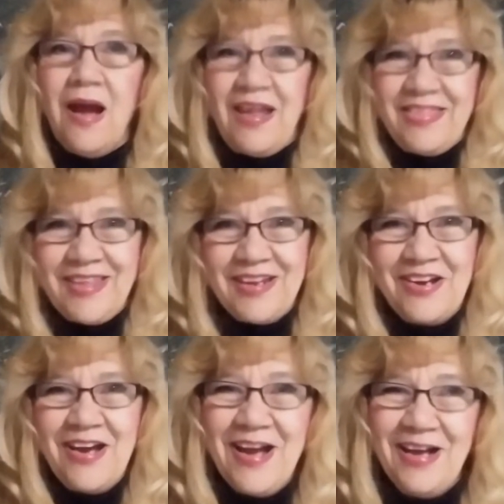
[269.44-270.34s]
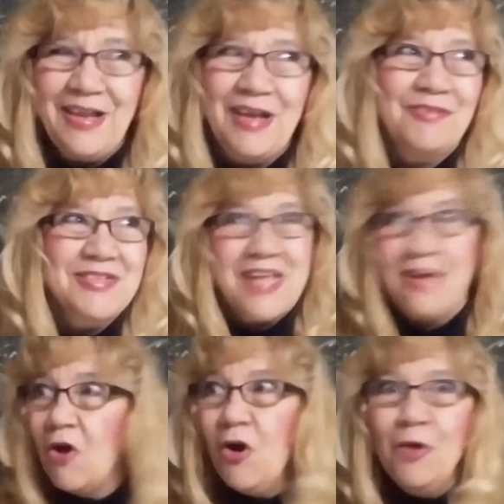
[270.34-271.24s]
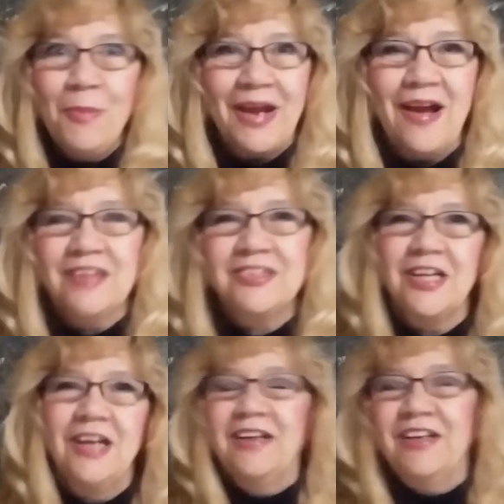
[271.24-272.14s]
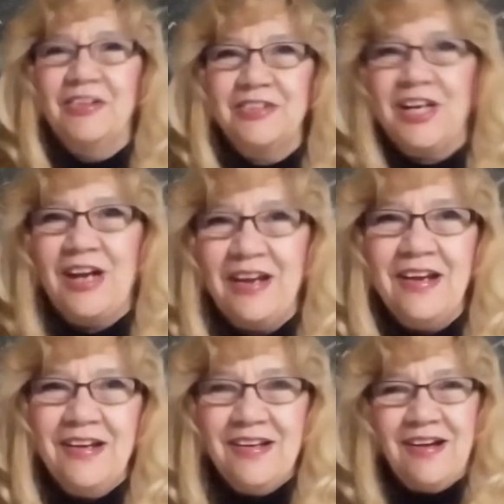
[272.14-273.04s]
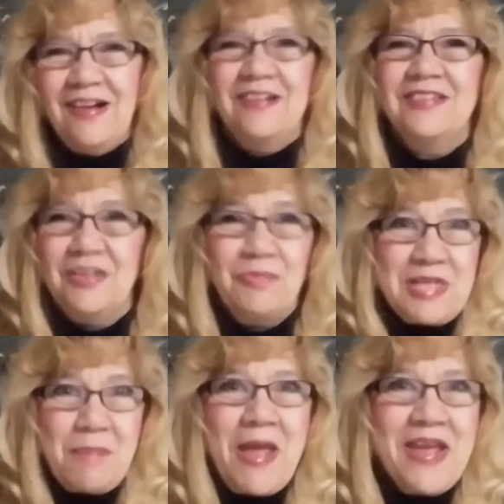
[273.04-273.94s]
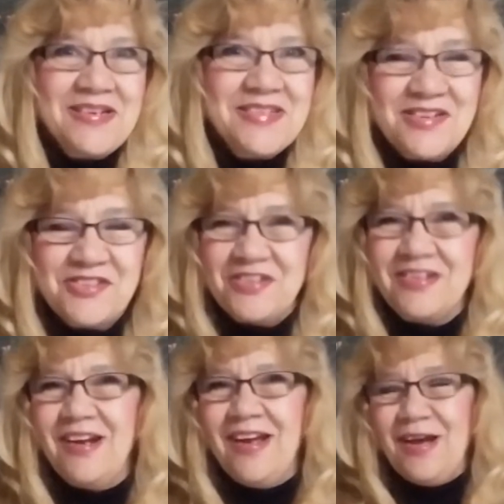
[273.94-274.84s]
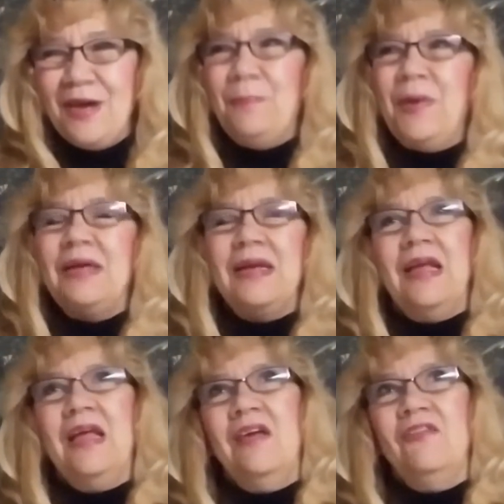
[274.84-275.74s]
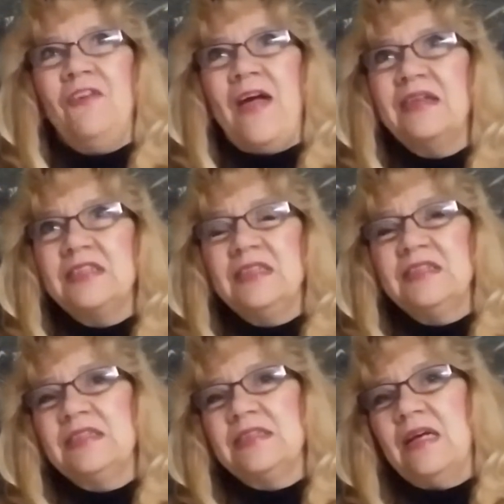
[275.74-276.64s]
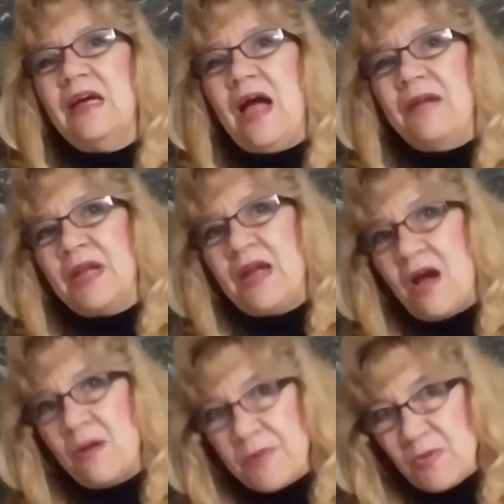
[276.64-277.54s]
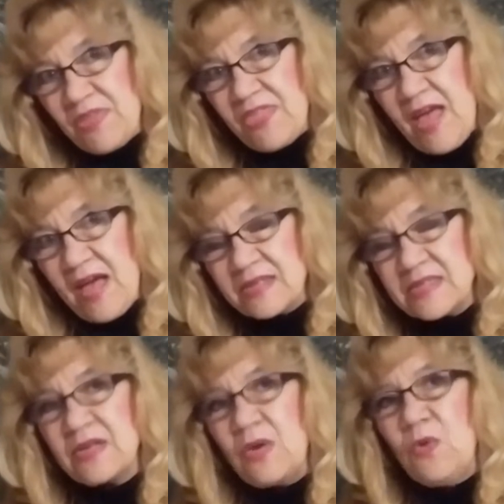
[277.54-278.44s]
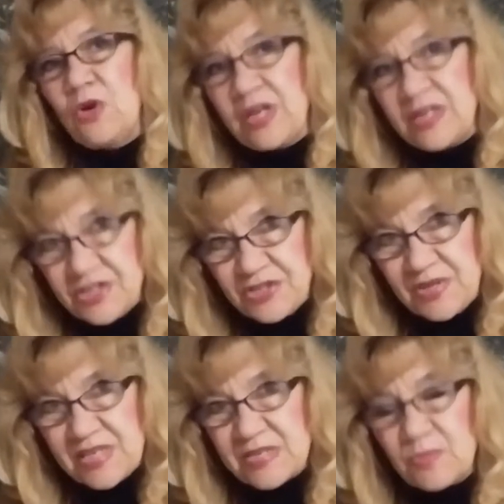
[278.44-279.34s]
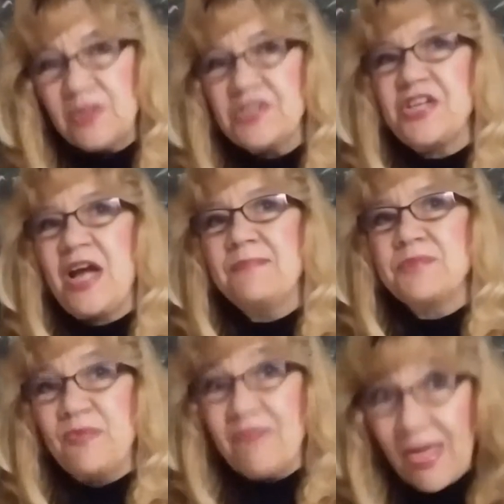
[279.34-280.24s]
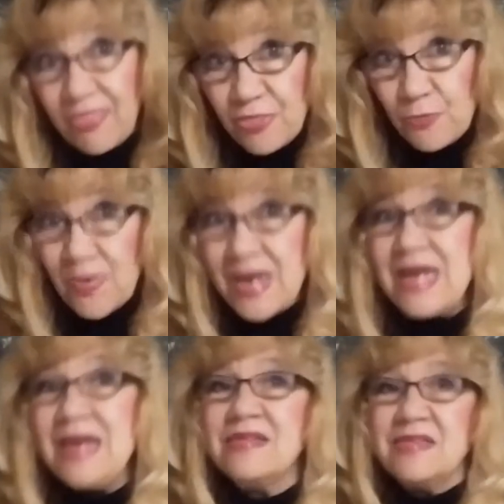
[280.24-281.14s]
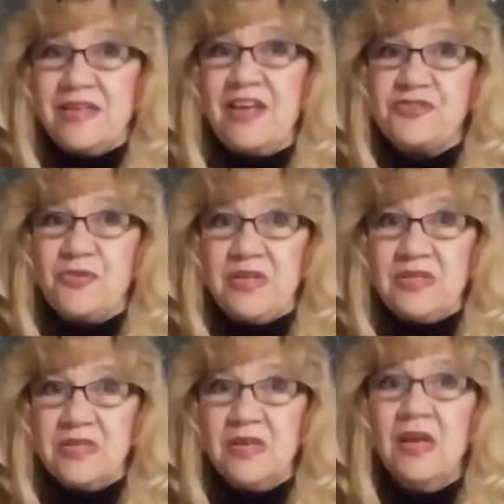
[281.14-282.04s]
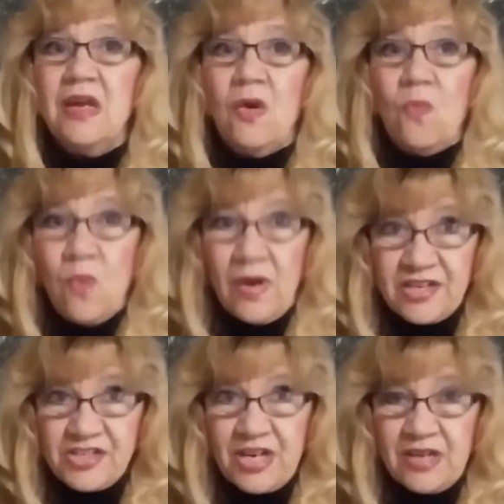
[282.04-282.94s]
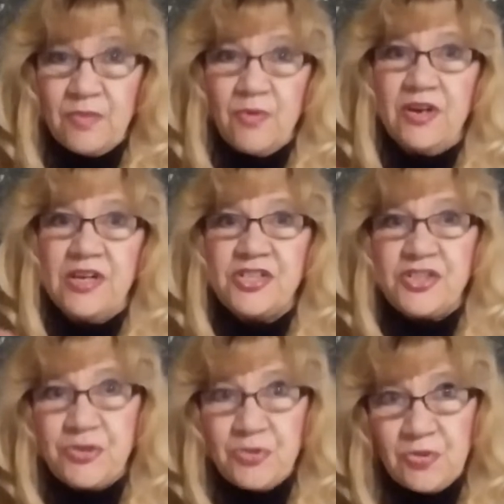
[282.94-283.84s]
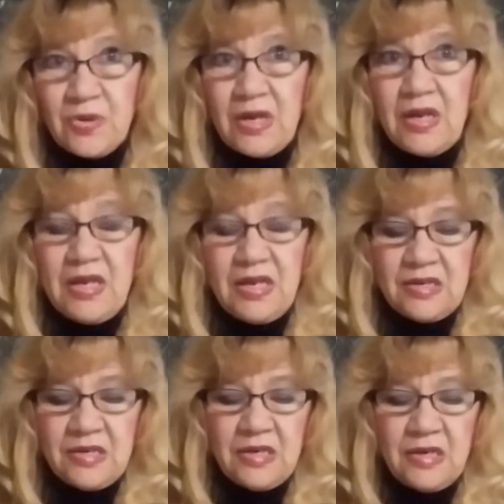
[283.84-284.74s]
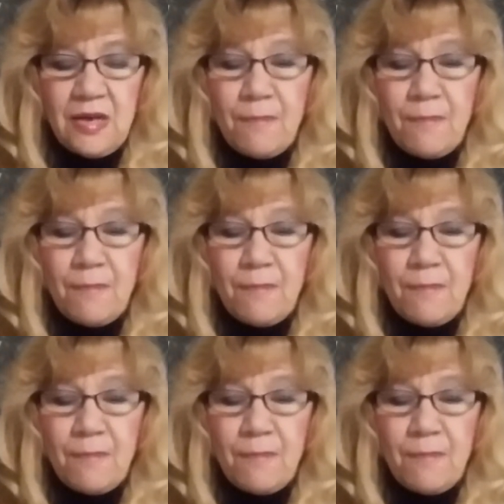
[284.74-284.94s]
I think a lot of us have, oh my gosh, was I paying attention? But fact is, I'm going to help you with that. We're going to do these workshops. We've got 3 scheduled, 1 in January, 2 in